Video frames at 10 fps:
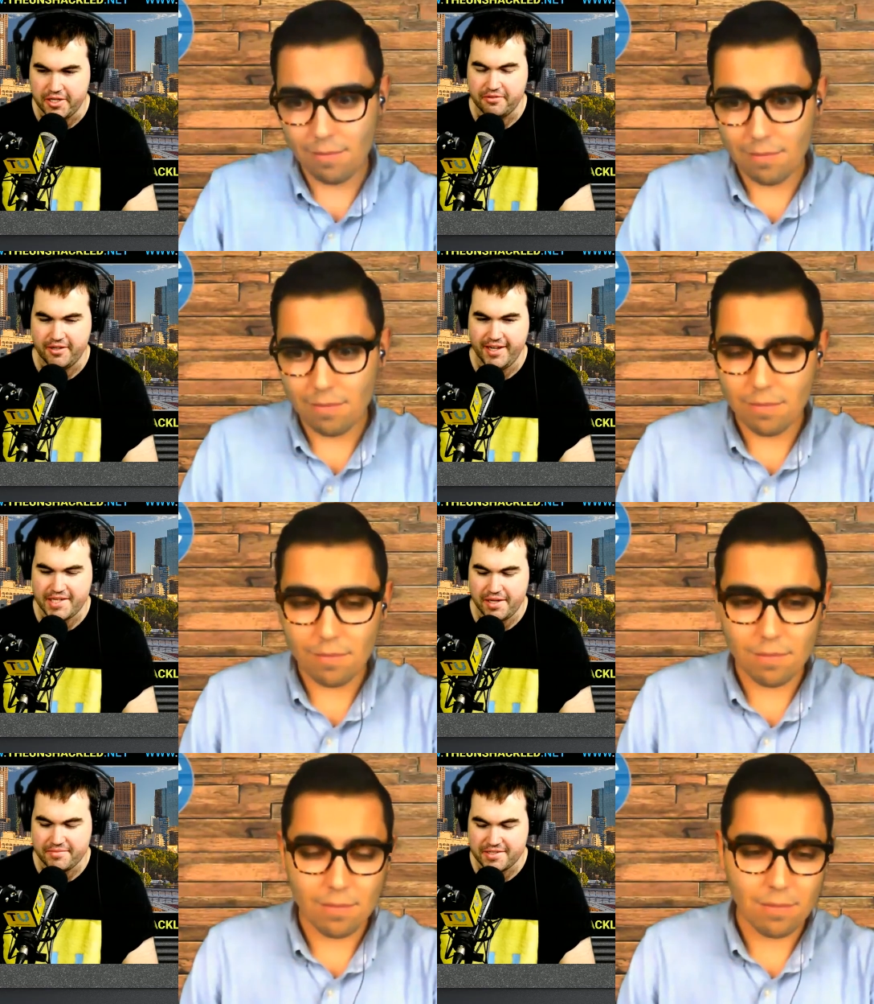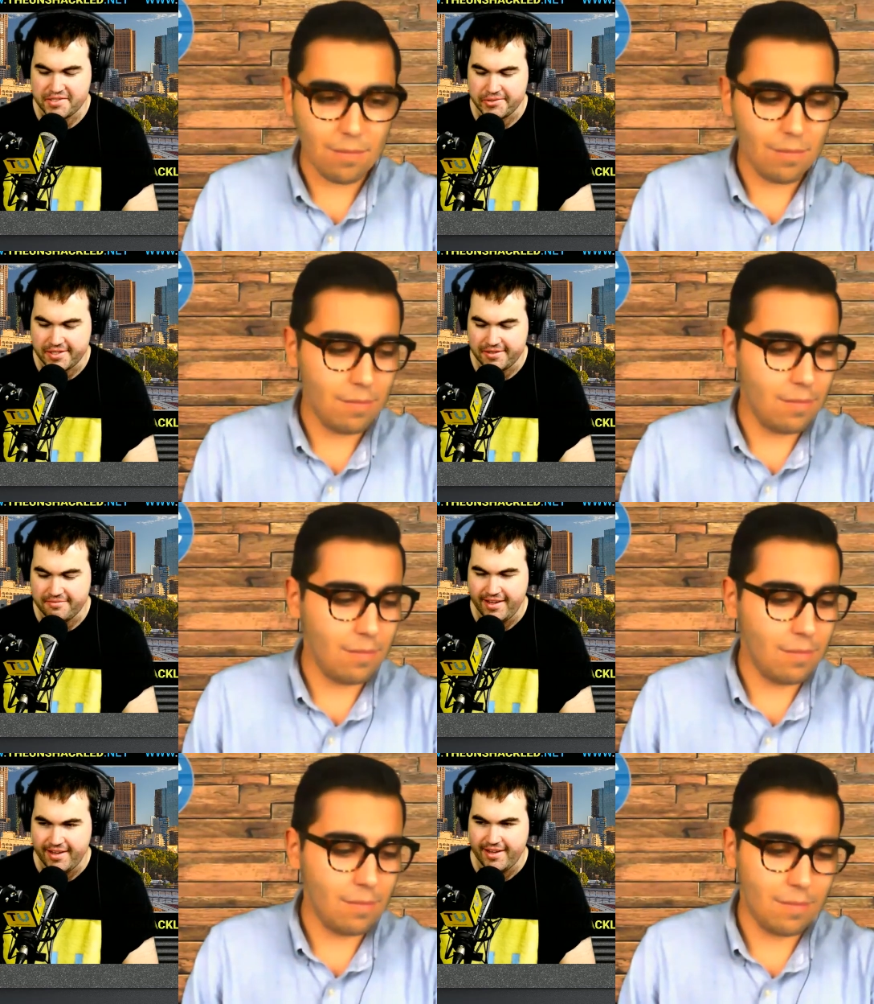Speaker 1: He seems to sort of
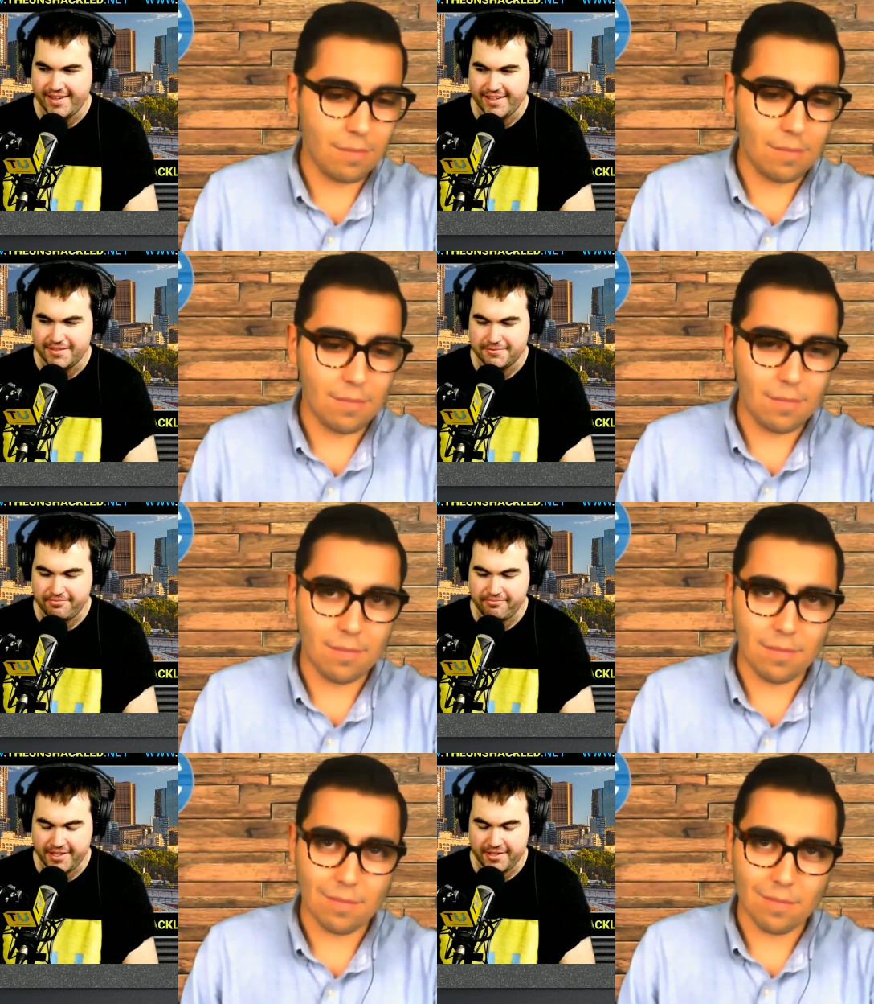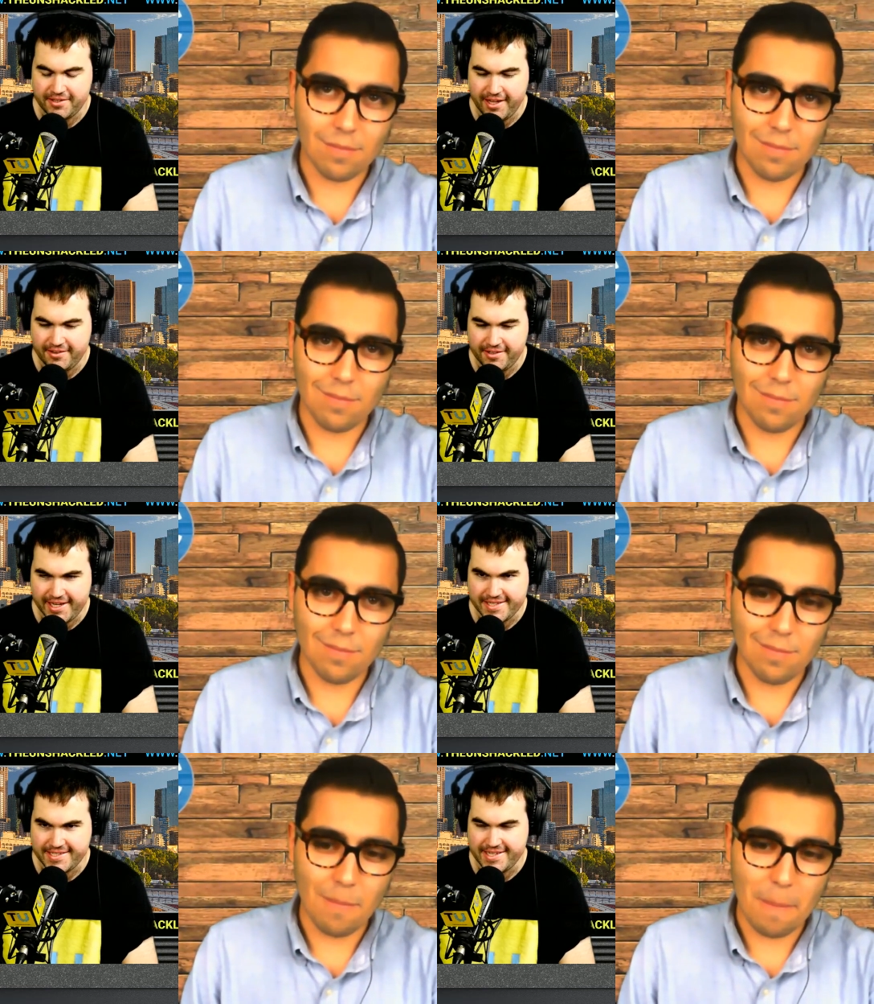uh, like, like, I
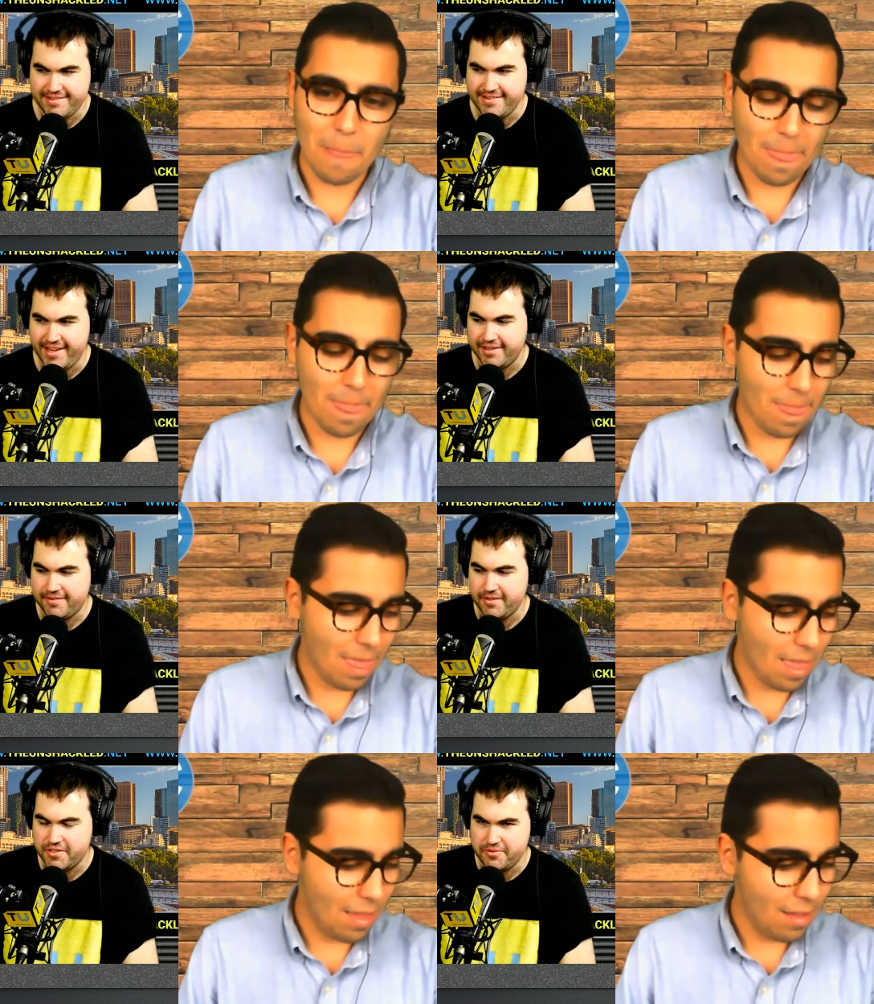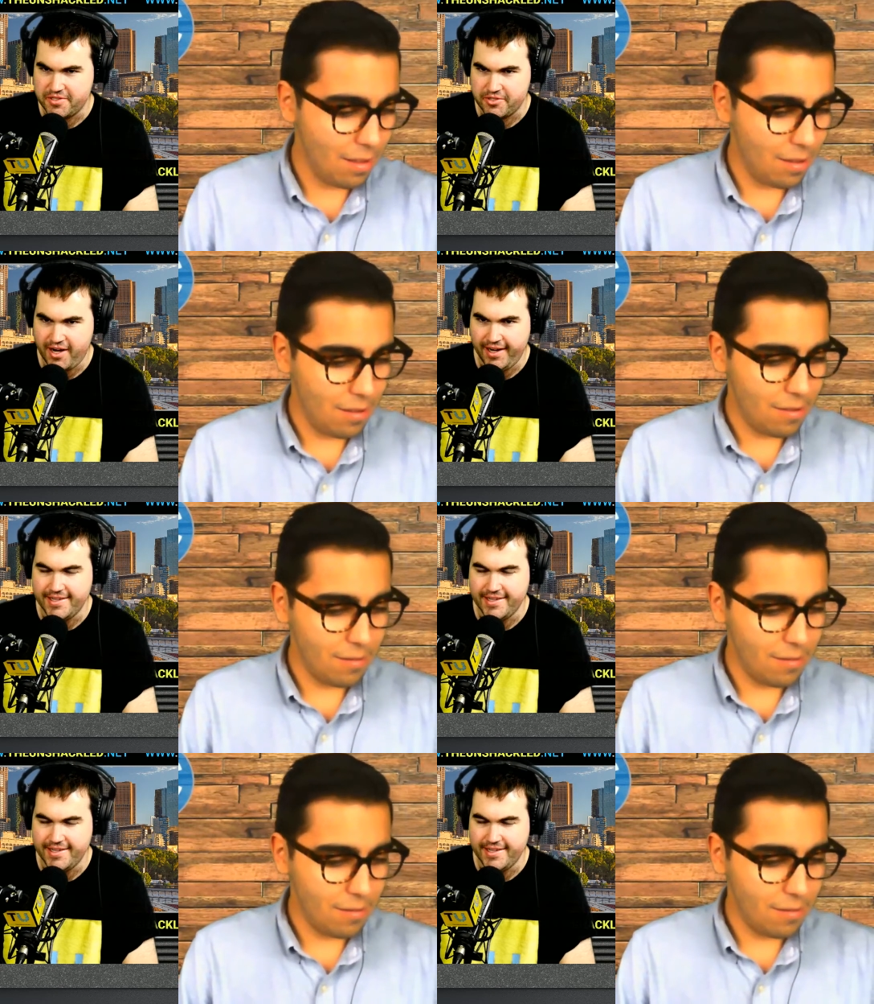said like uh, do a strike in